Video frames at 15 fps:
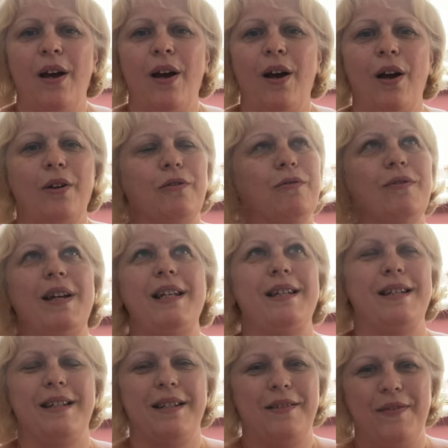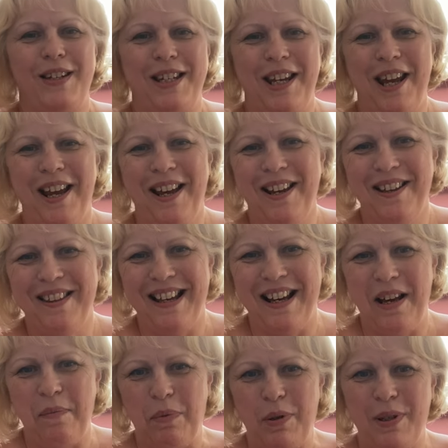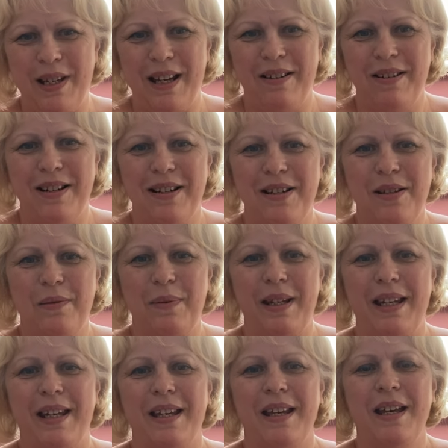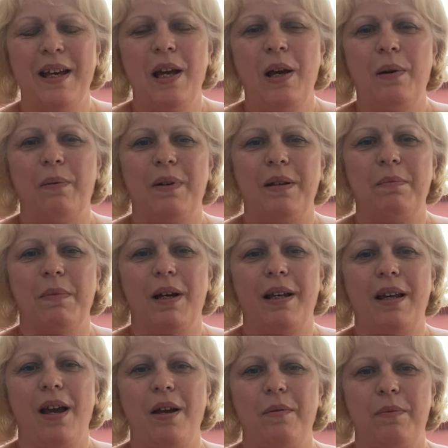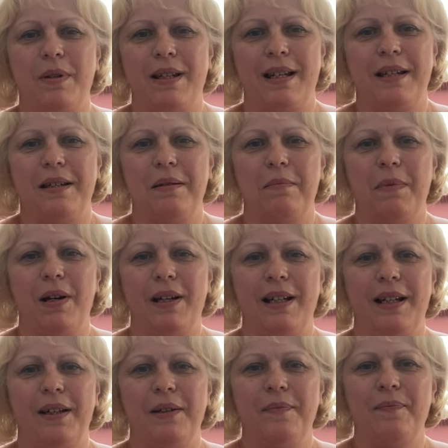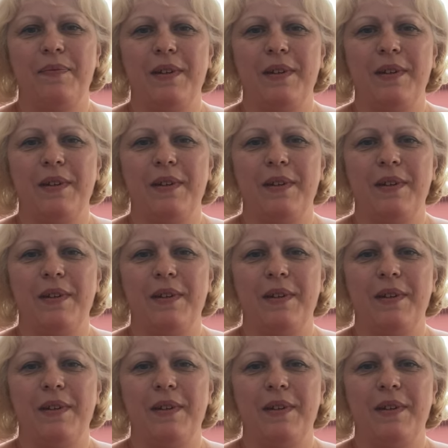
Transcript: horrendous video that I put out last week with my co-presenter Milo.